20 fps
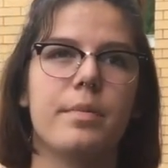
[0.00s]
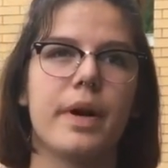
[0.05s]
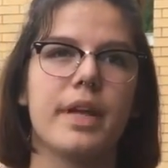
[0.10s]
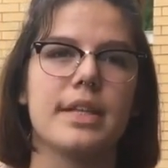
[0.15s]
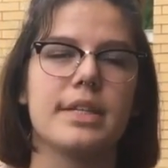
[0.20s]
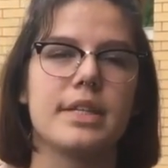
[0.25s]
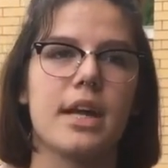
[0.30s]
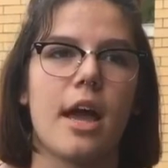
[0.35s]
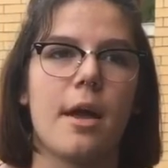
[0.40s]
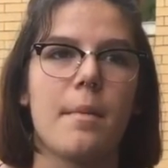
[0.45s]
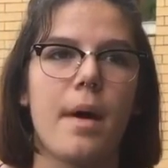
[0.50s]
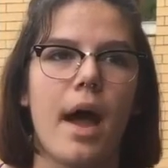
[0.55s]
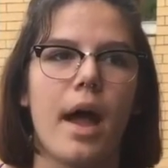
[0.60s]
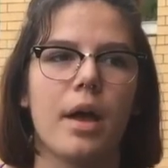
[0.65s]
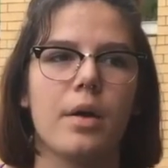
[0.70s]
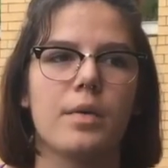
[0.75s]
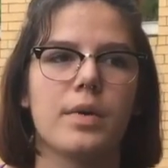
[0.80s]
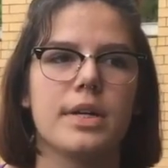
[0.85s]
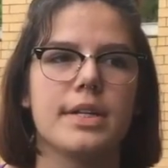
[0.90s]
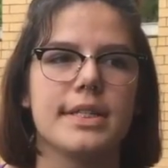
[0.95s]
by the time
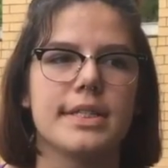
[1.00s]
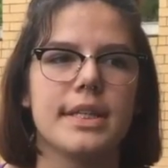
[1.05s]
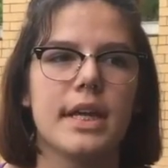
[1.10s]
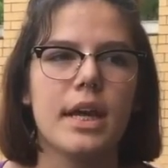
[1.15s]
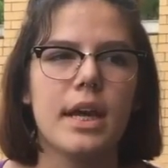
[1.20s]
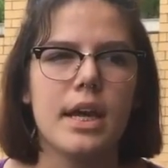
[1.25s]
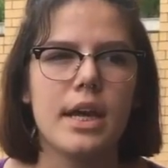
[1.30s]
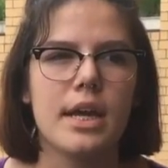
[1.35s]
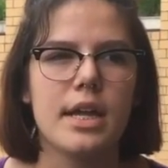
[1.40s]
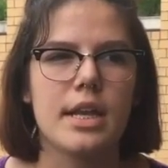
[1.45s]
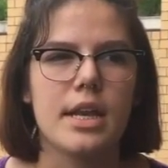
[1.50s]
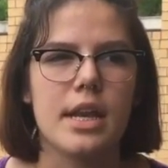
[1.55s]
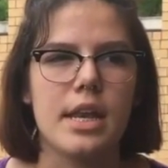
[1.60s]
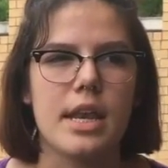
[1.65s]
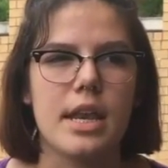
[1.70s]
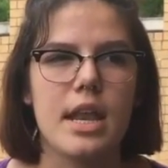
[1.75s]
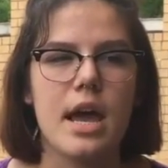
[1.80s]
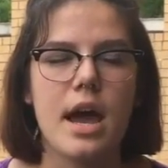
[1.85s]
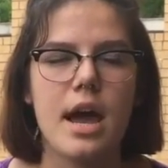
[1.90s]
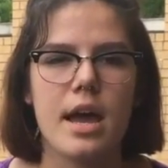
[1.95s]
I was
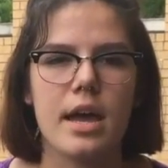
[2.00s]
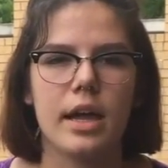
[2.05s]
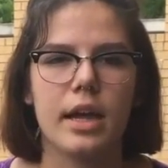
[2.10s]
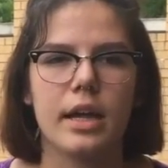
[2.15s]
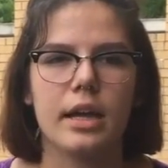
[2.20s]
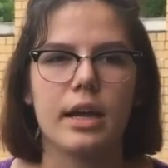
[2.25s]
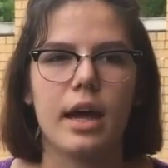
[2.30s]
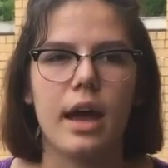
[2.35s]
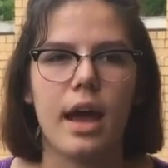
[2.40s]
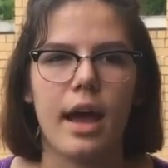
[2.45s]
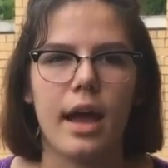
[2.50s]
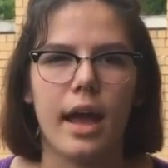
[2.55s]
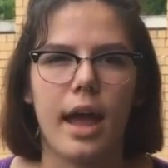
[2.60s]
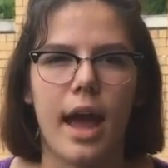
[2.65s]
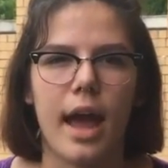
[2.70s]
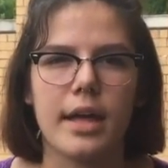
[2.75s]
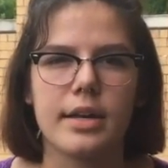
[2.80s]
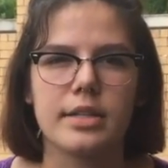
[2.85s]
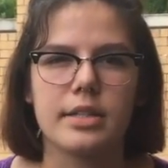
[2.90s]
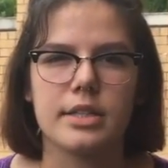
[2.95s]
9, I
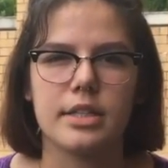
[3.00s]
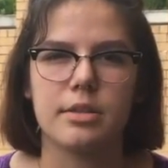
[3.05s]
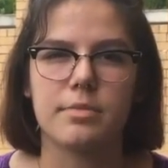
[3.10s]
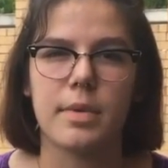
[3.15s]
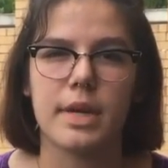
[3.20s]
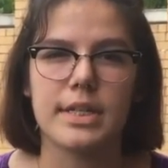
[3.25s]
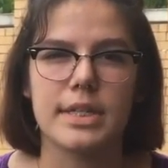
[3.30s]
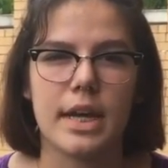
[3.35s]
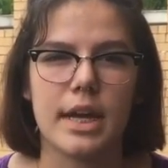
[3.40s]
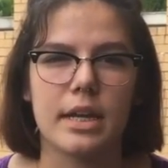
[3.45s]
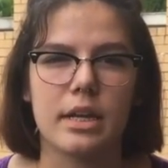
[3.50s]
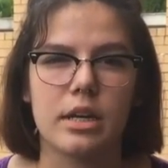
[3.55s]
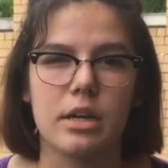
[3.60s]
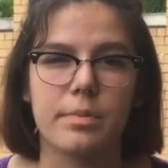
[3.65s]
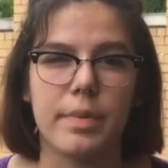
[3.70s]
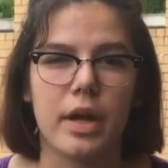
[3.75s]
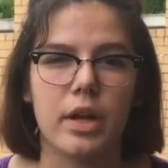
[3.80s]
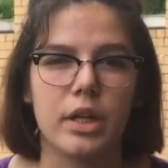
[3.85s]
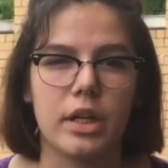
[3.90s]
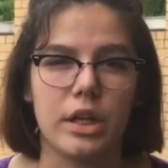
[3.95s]
hadn't seen my dad
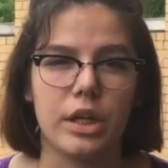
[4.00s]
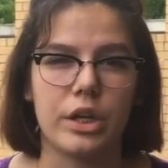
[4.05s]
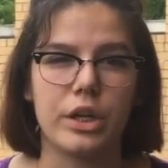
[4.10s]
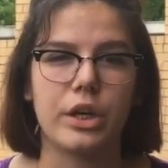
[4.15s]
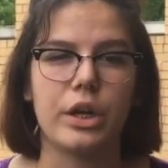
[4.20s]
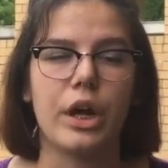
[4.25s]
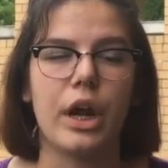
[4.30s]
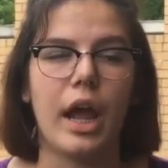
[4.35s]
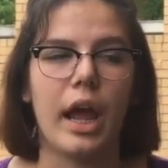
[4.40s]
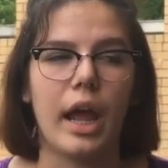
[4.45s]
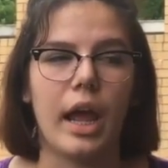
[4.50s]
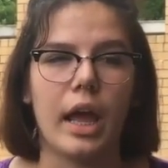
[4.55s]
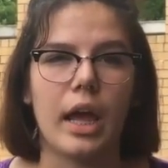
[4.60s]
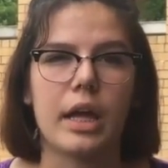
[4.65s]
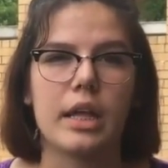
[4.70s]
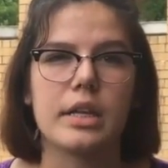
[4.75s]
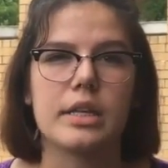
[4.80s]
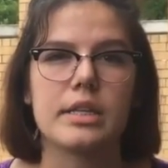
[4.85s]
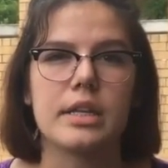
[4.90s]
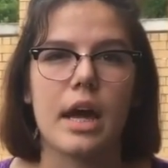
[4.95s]
in about a year,
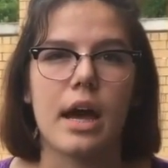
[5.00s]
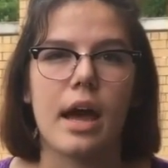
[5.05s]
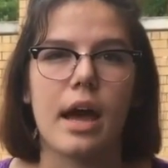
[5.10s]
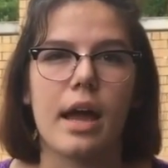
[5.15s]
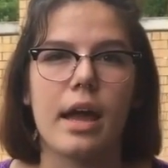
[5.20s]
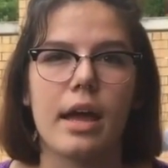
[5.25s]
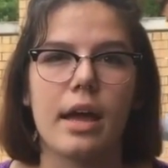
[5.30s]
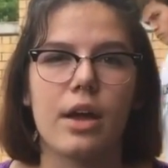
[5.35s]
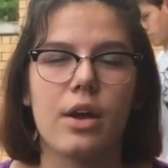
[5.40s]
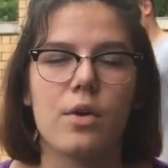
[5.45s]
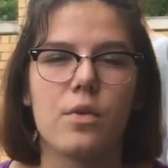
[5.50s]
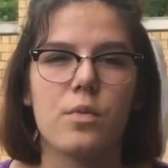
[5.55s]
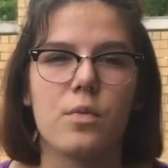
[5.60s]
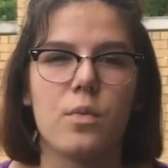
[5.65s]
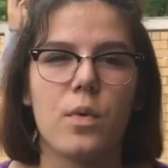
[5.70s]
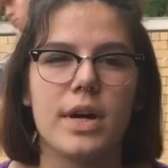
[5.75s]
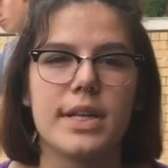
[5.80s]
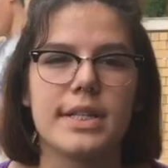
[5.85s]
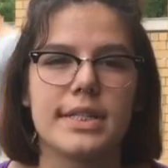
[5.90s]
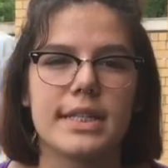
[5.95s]
and I
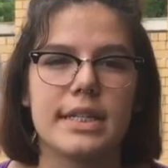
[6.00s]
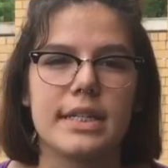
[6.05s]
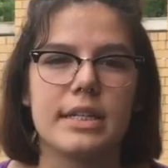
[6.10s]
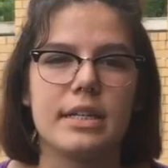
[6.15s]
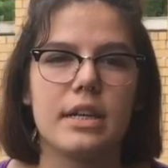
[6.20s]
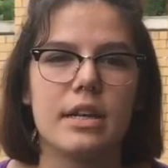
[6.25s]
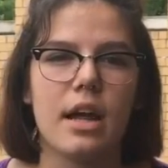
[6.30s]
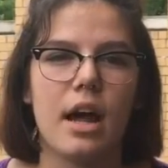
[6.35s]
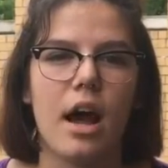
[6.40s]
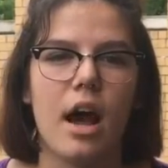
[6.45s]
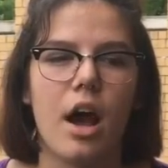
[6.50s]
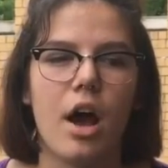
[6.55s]
wasn't